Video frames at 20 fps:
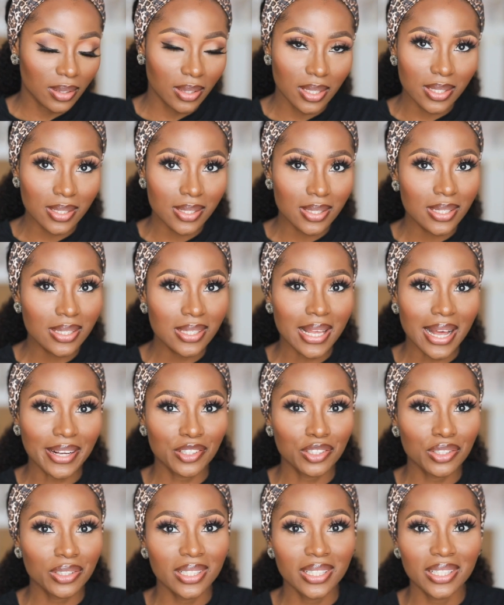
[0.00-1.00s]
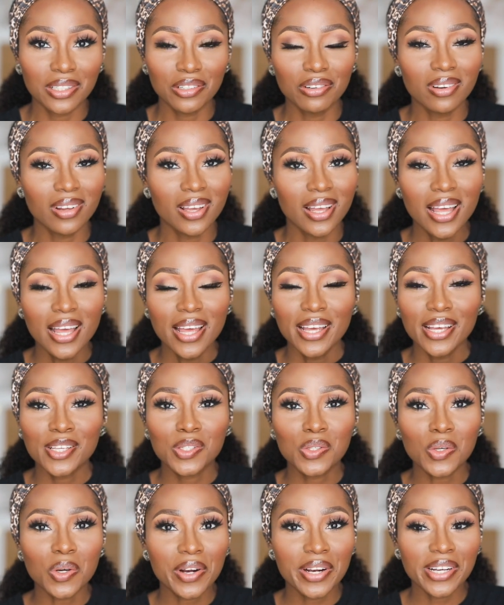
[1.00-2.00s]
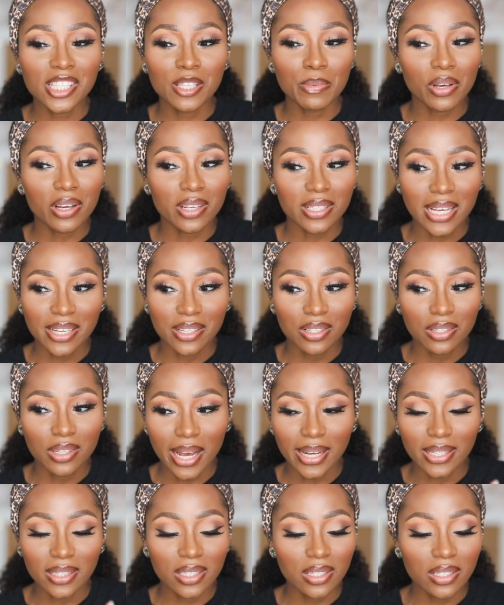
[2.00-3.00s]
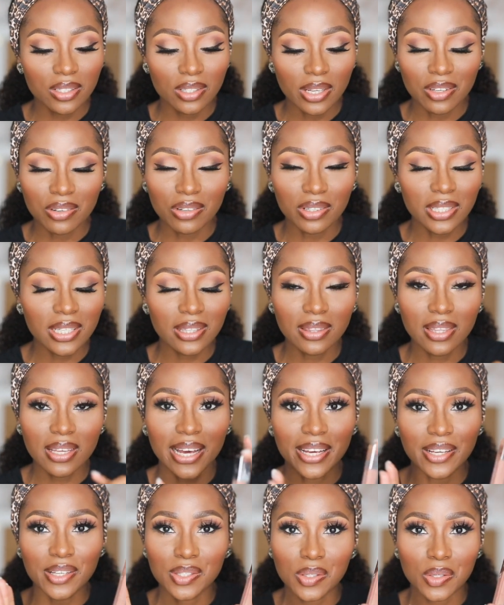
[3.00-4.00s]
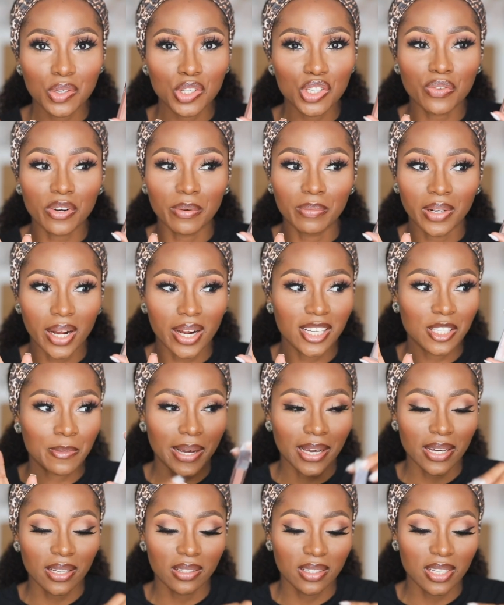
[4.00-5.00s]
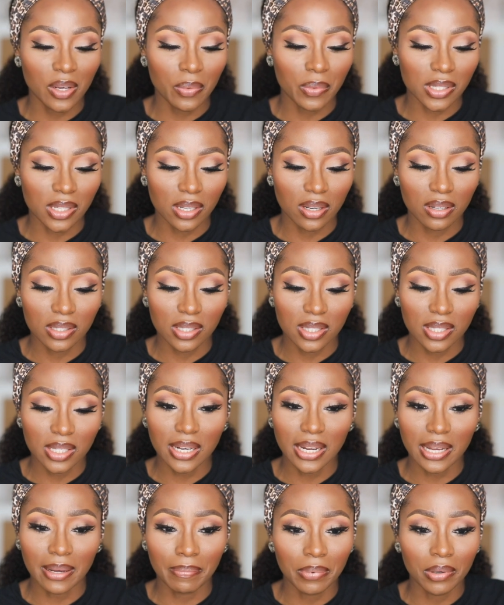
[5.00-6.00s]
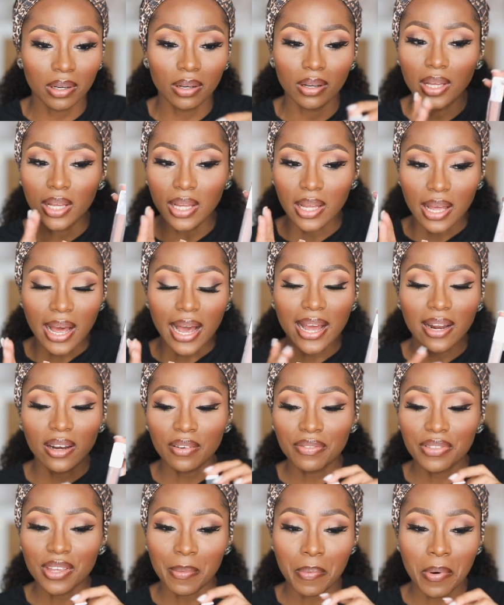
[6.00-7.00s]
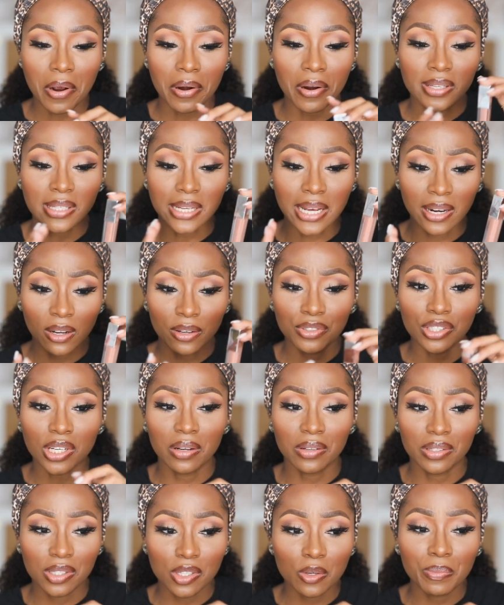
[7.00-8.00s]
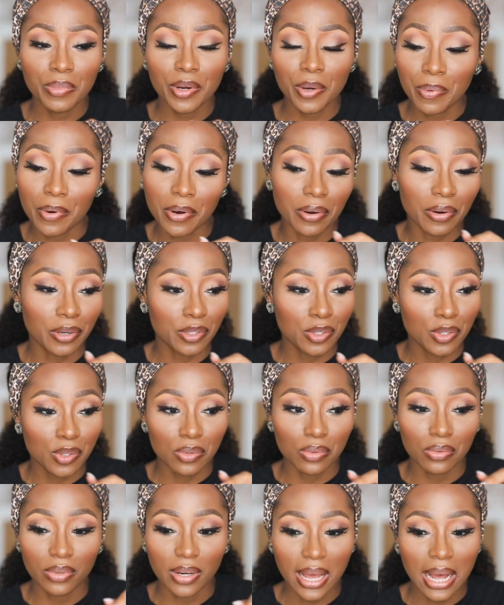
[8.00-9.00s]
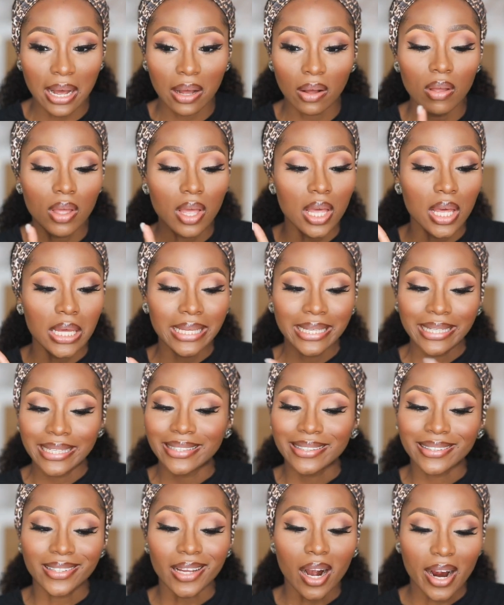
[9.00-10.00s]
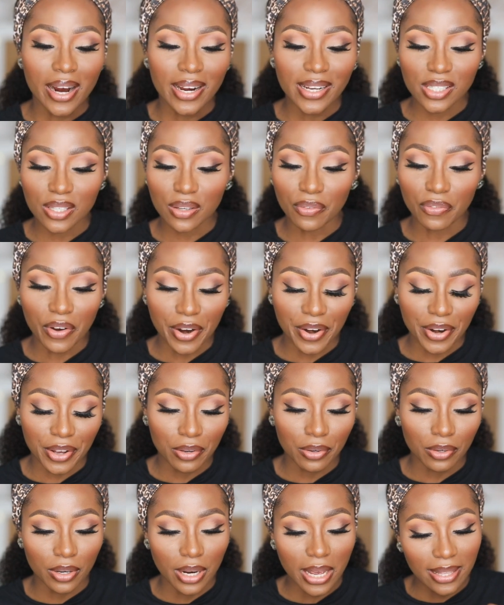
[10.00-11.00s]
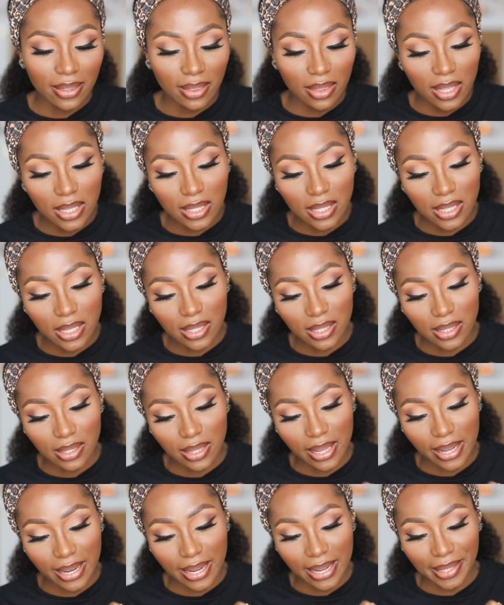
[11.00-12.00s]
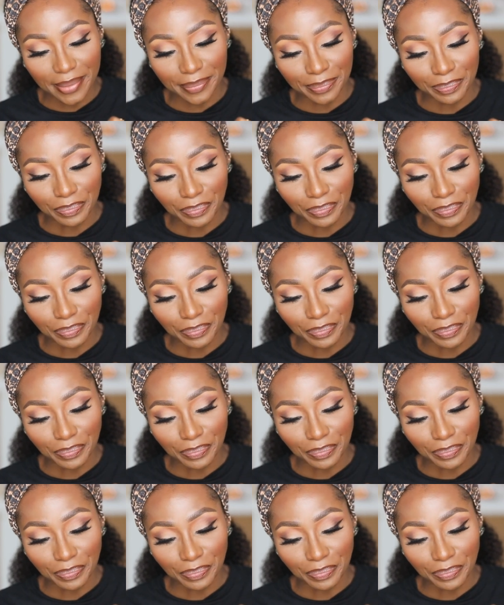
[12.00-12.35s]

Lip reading: this is actually, it's so crazy because the only thing I used to use from NARS back in the day was a concealer, but I love their products. I love Charlotte Tilbury products too now. NARS, very good. And this is their